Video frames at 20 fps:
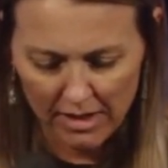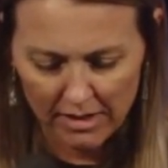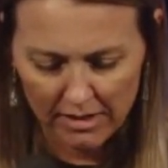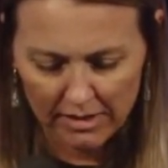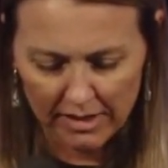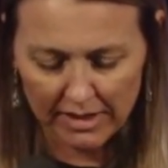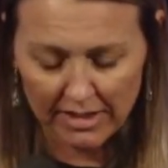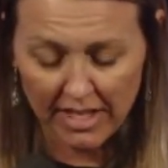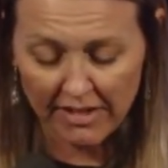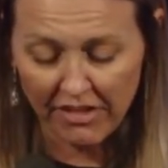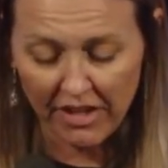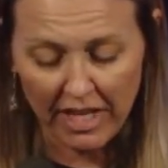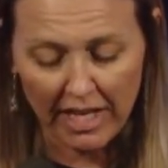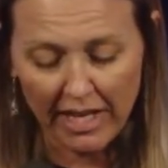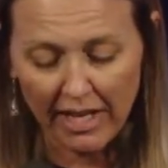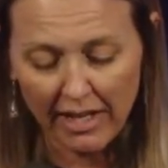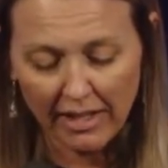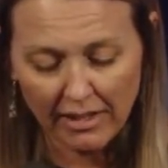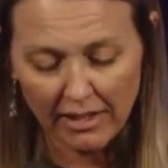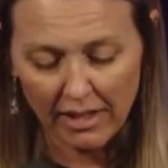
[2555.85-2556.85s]
Because at
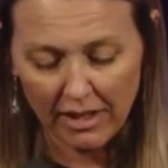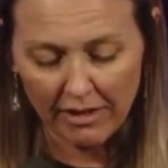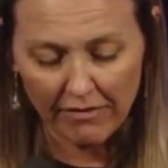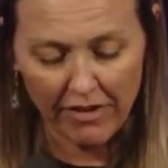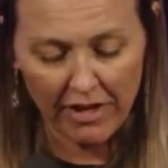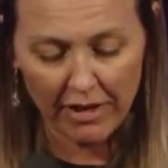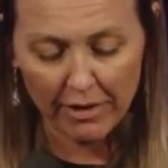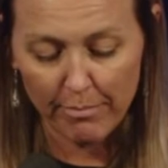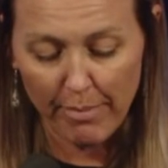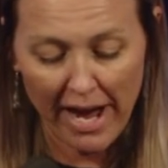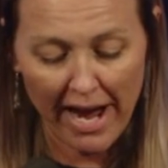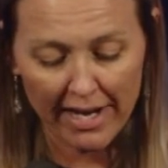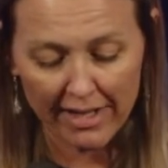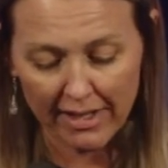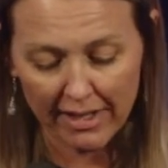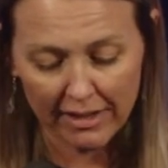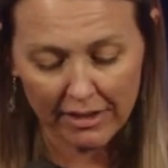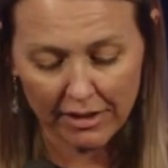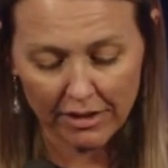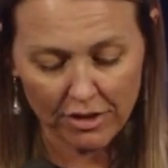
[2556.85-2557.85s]
the end of
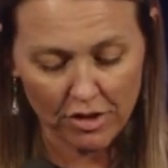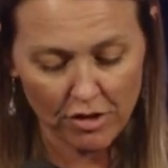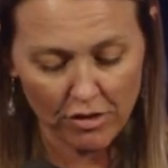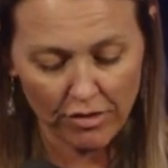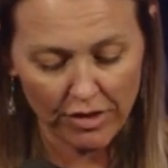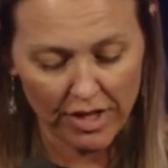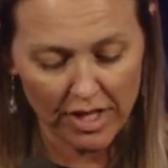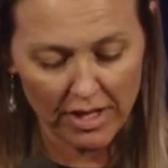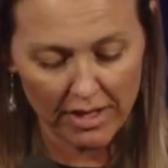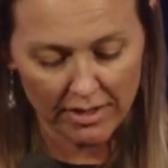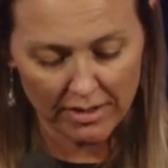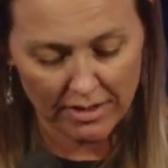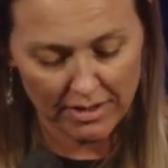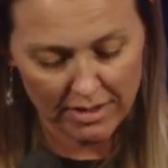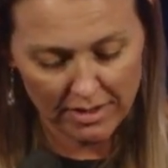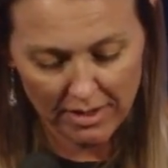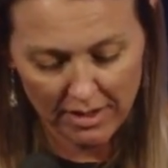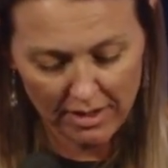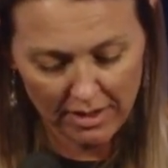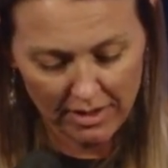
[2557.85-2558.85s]
Habakkuk, the truth is,